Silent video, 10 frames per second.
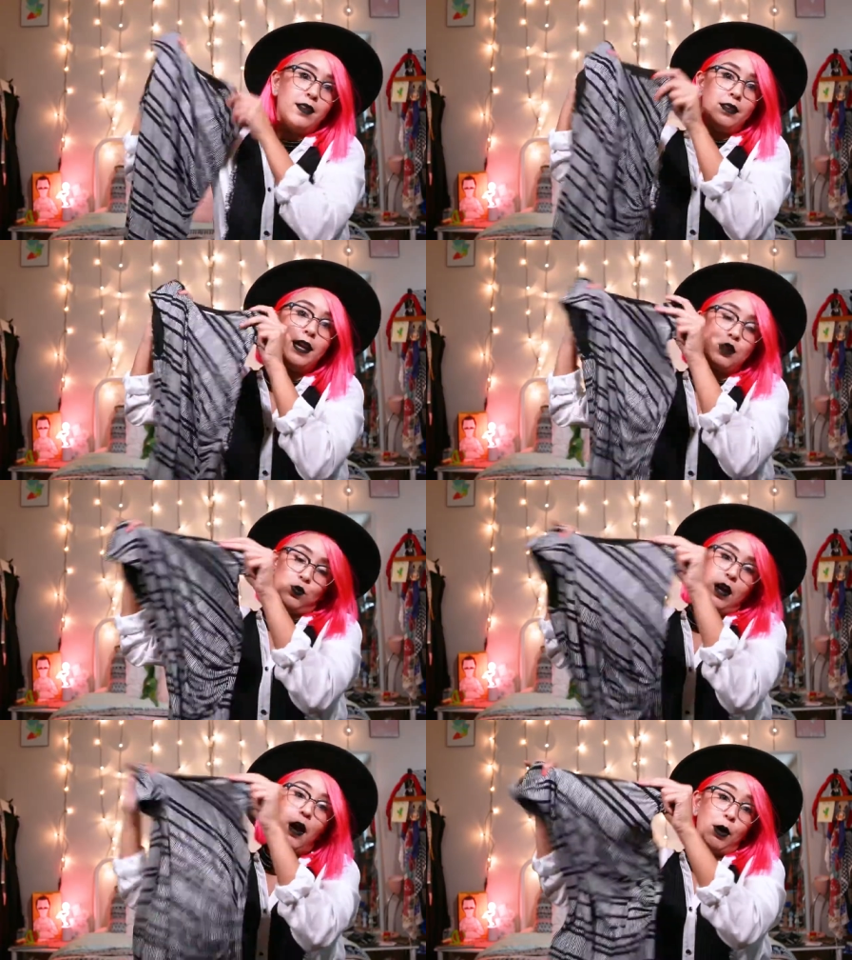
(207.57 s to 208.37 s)
That's
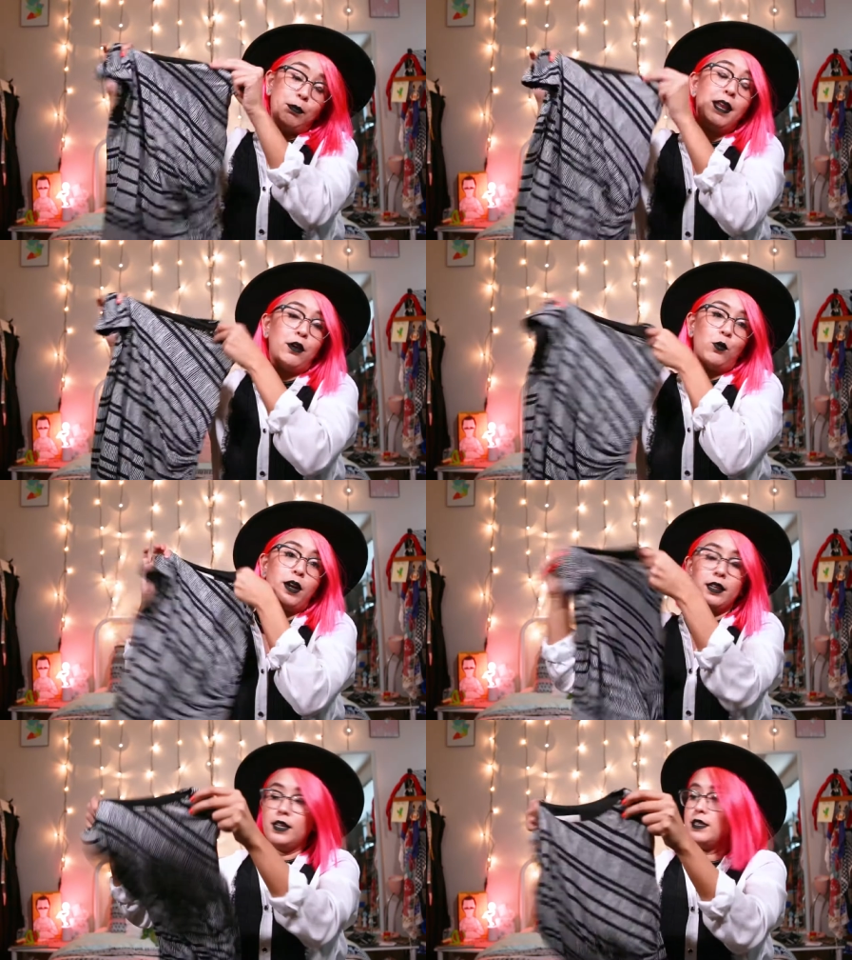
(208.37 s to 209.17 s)
how I plan on
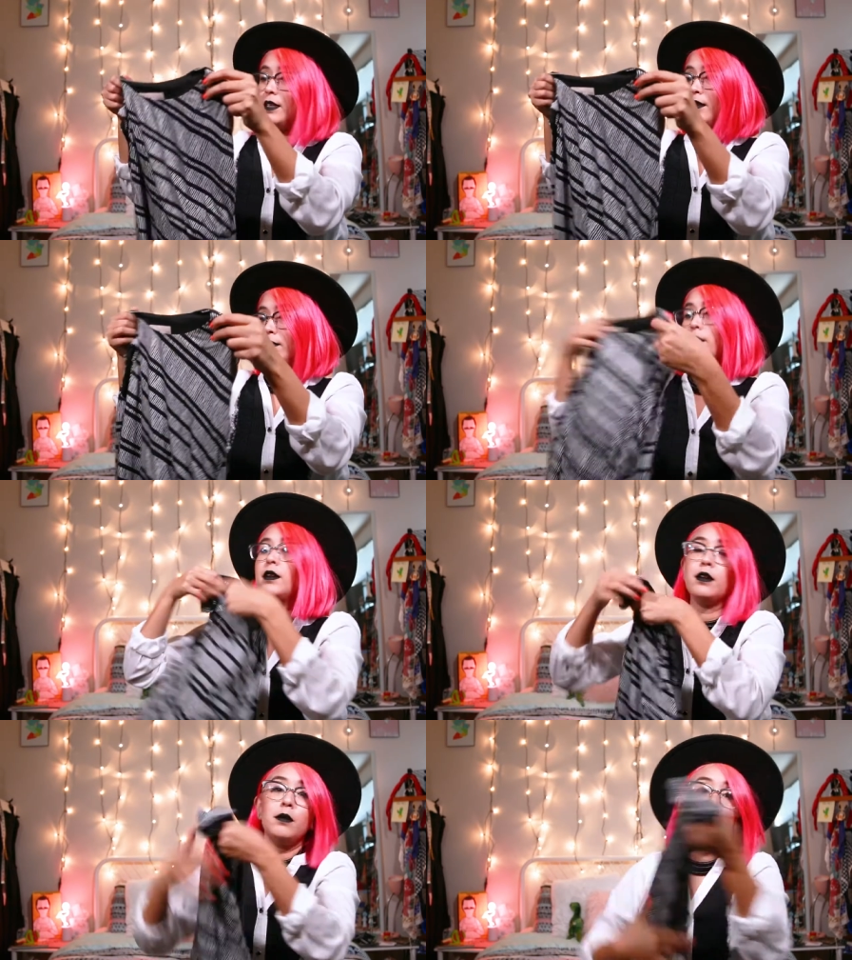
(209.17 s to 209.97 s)
wearing this, and
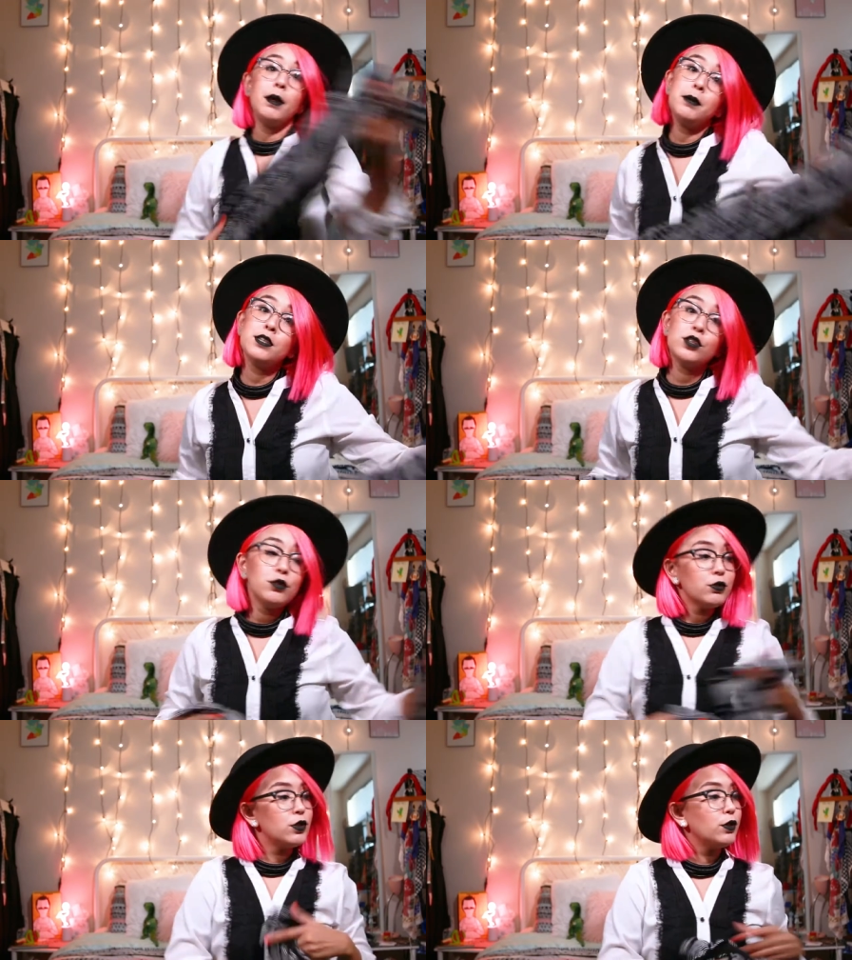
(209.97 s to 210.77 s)
maybe
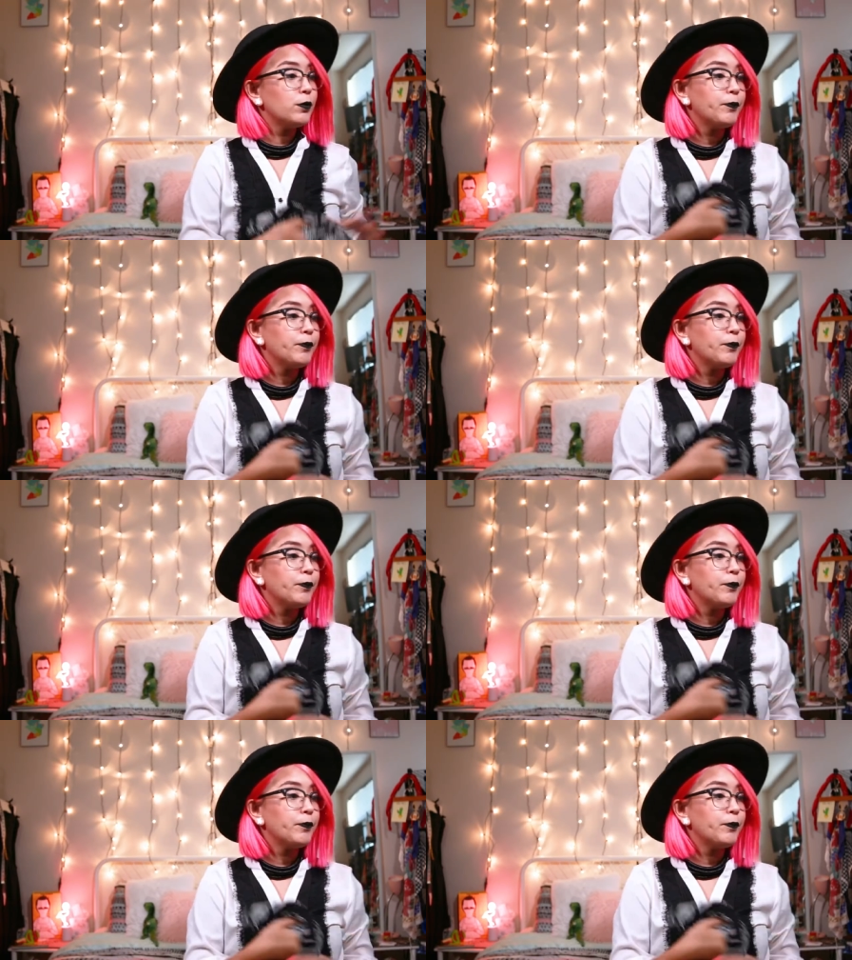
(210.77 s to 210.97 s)
soon too.